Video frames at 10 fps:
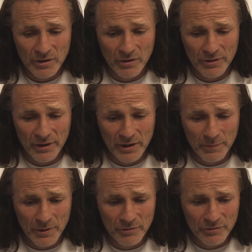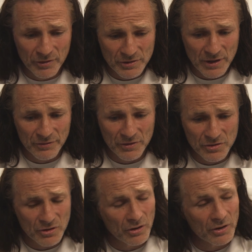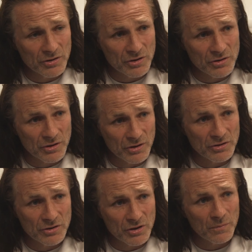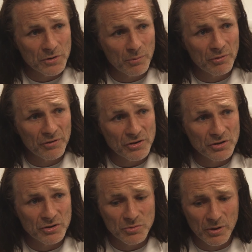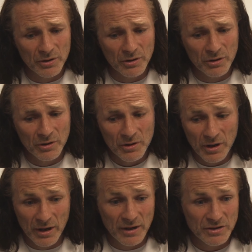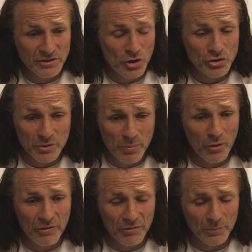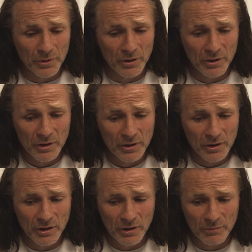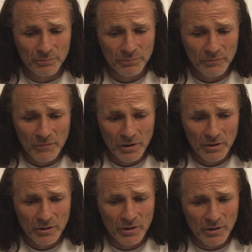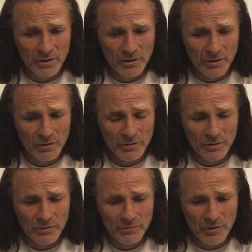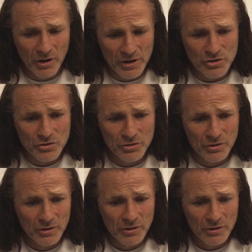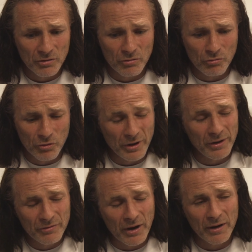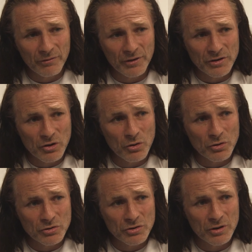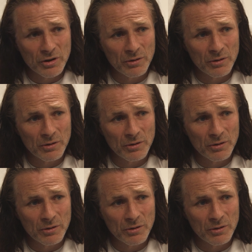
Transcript: Can't thank him enough for his efforts, you know, because he's a top professional as well, you know. As has Ozzy, both of them, you know. They've got injured, really fighting for this cause.